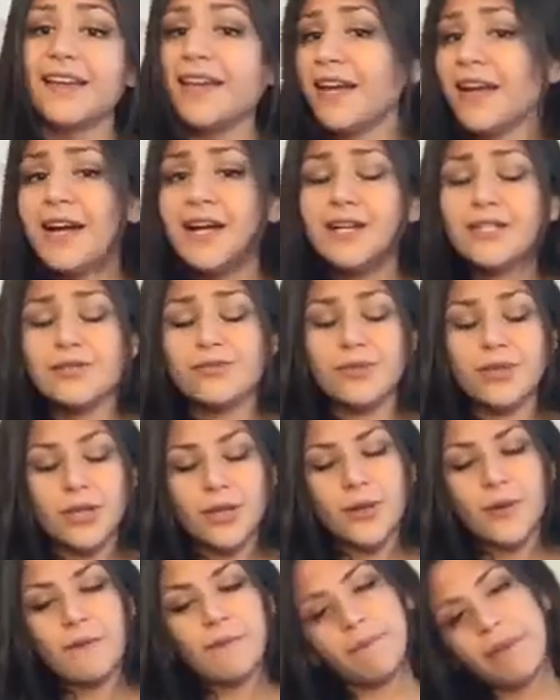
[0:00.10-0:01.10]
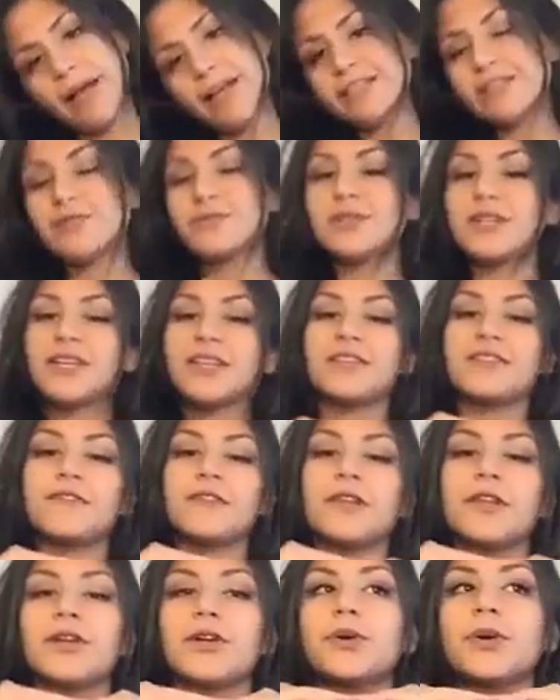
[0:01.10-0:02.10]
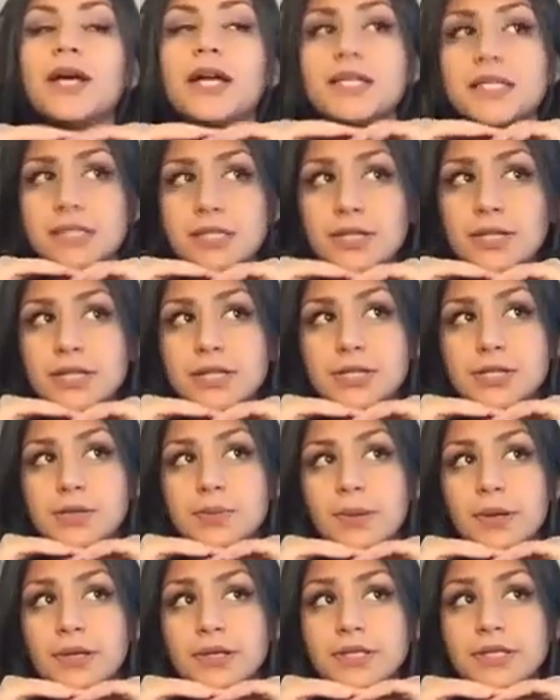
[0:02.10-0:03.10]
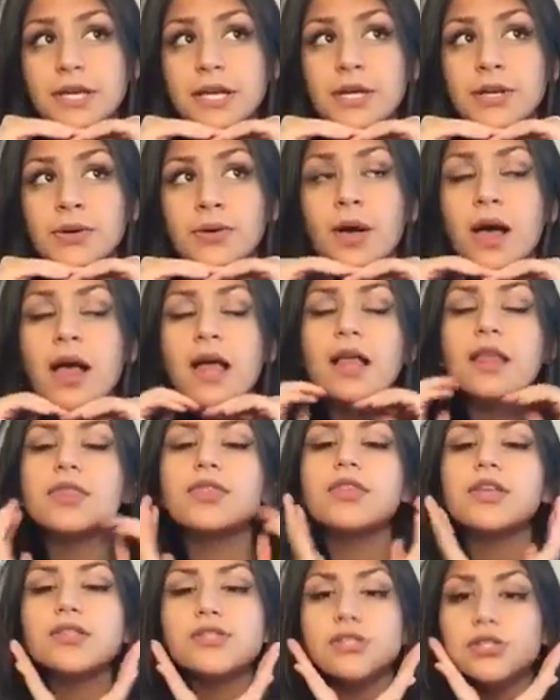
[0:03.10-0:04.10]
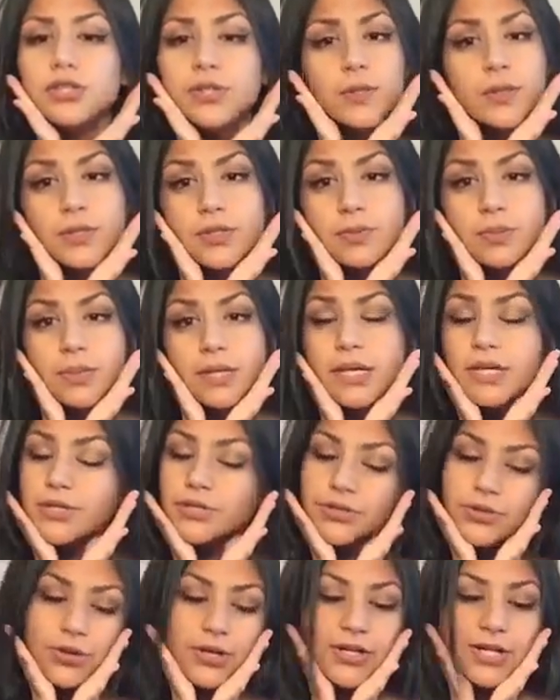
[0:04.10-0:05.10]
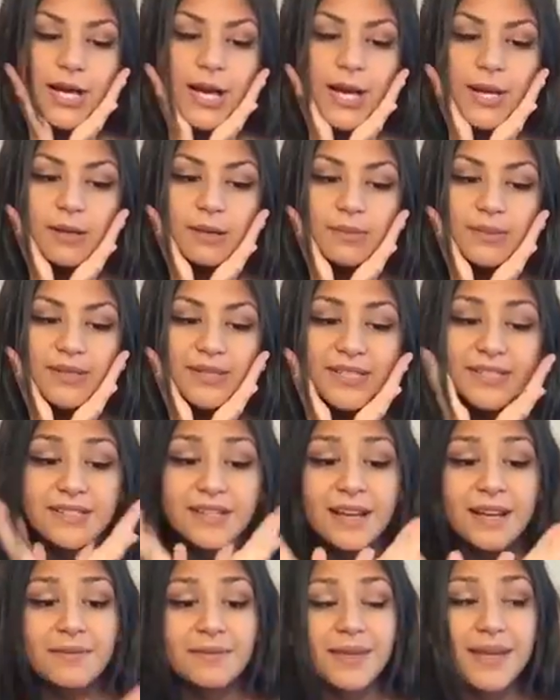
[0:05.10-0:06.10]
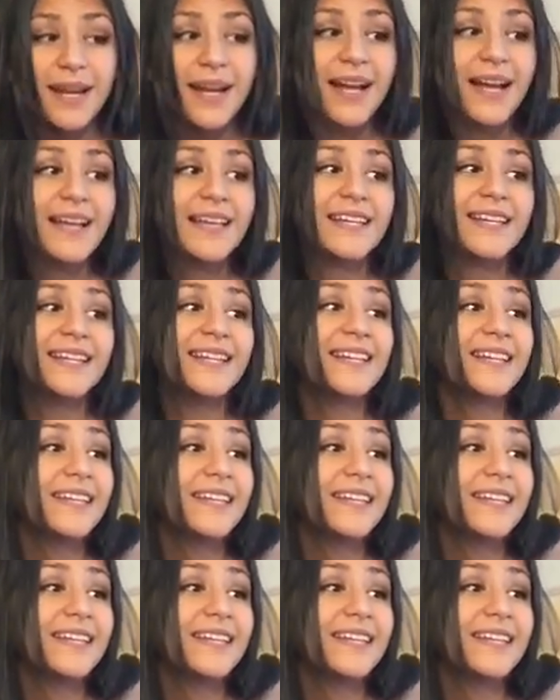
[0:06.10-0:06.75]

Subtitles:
Hey guys, welcome back to another video. As you can see by the title, this is going to be a story time about the time that I